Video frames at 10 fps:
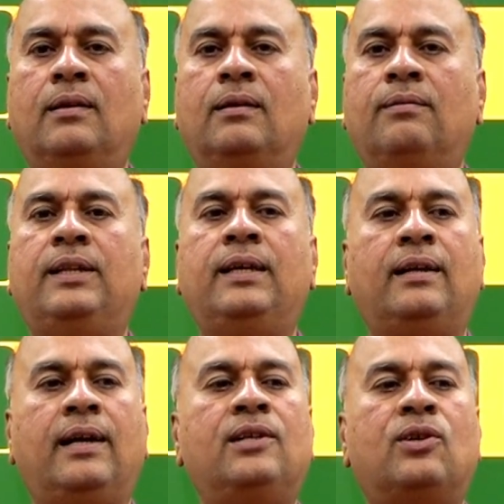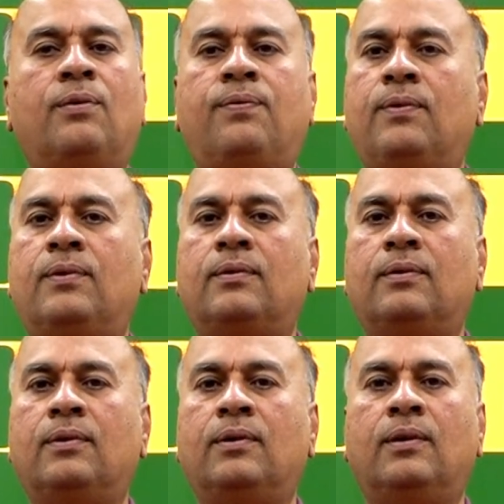with the rise of
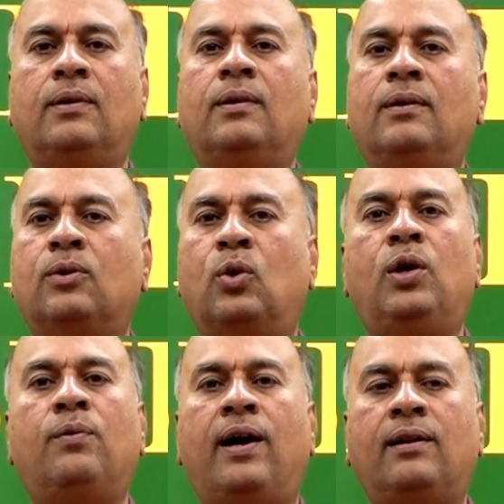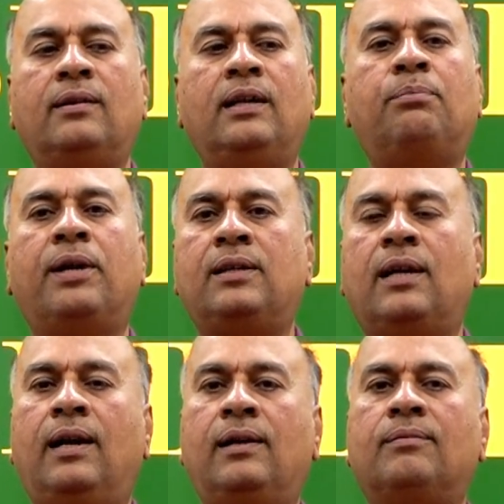Cold War in
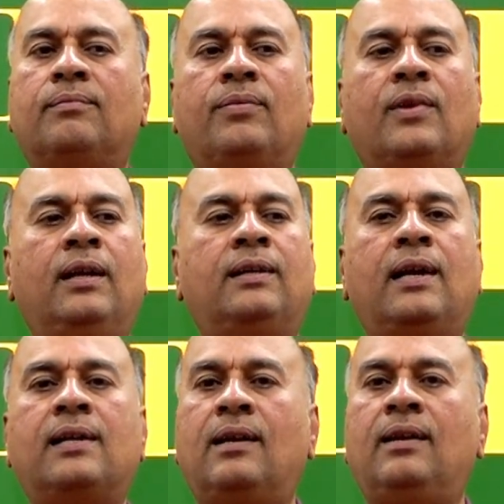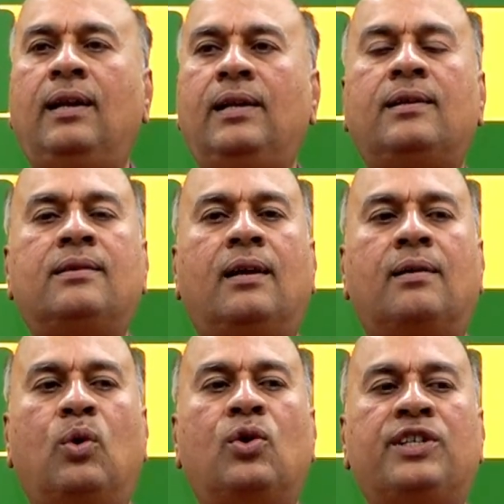particular, international relations are
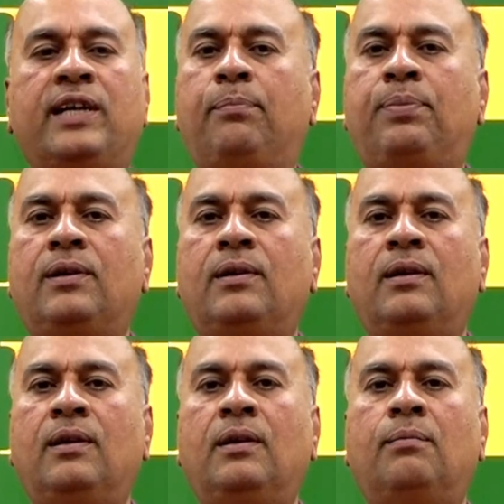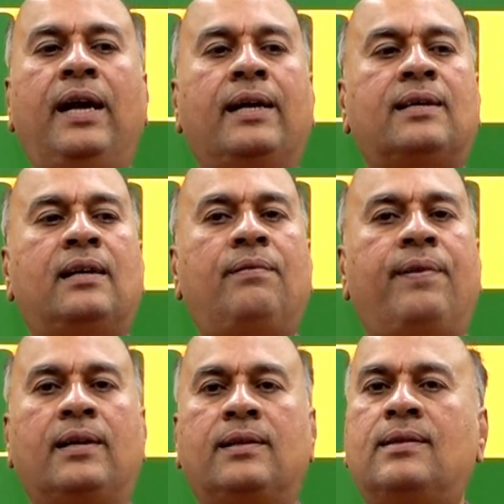more shaped by external
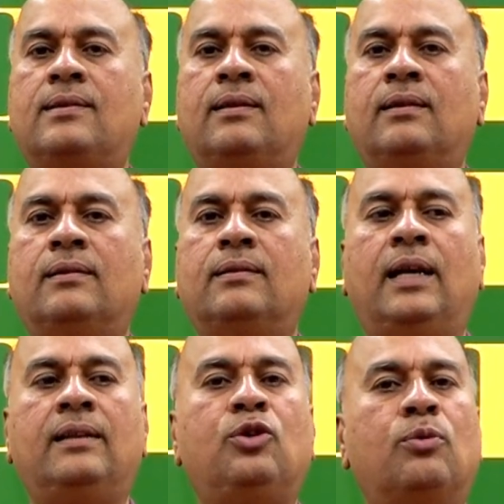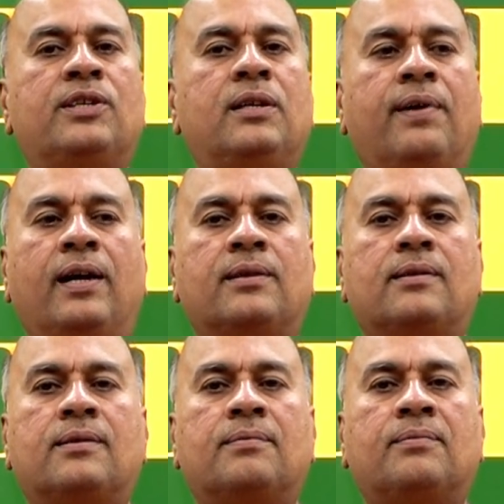factors than the domestic
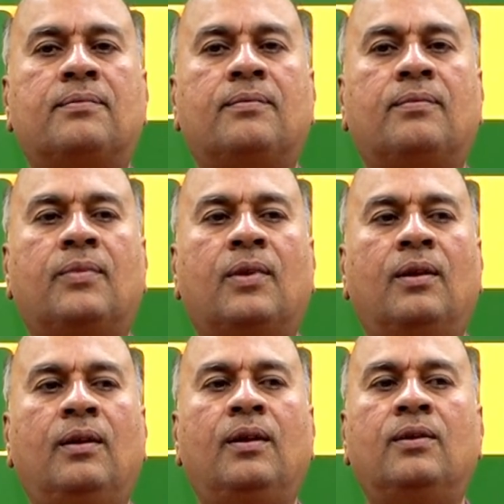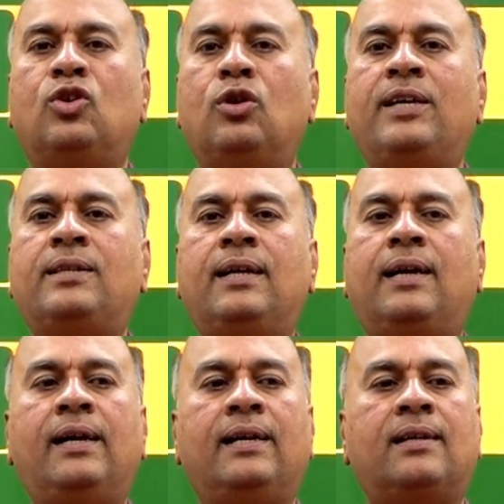factors. So, domestic
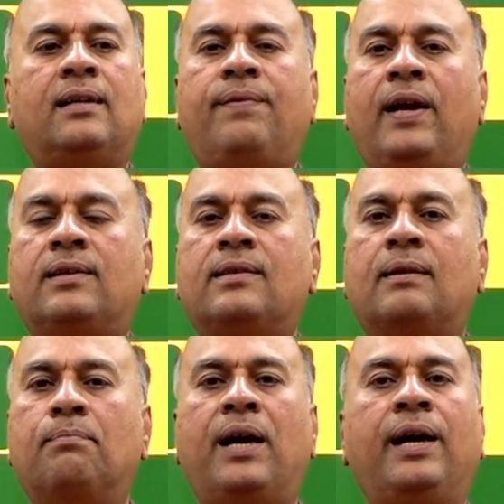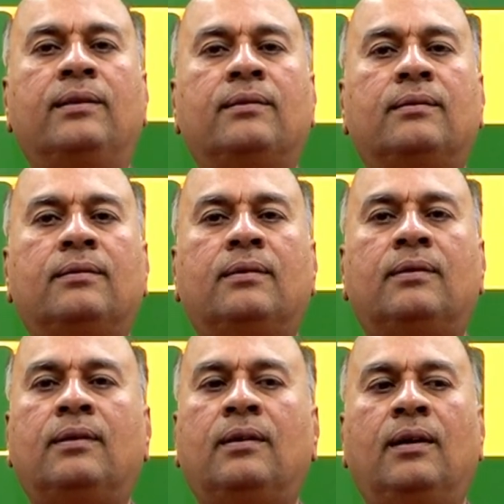and external factors combine
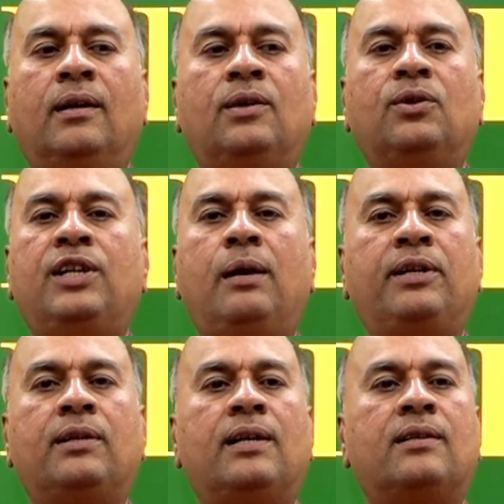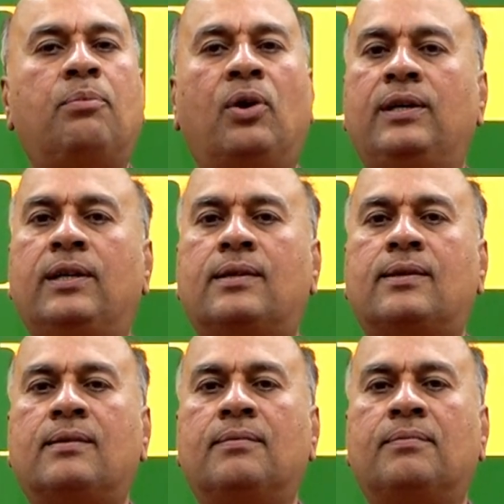to shape international politics,